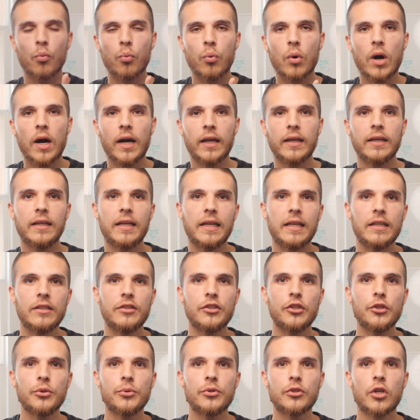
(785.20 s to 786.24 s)
one is
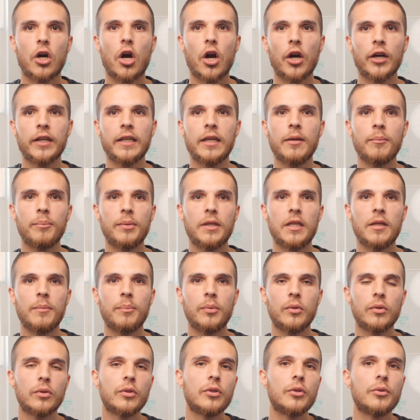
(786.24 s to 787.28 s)
you target
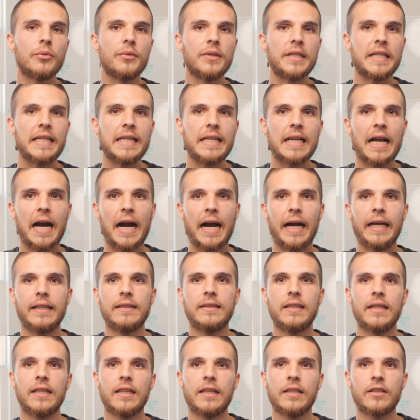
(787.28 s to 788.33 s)
people who need high
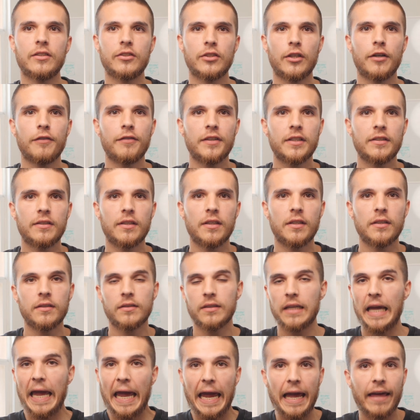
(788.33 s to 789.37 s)
ticket
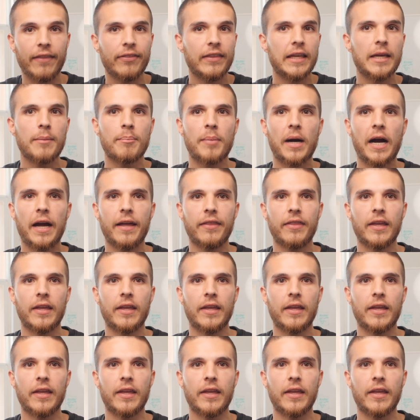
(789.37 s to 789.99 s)
services and they buy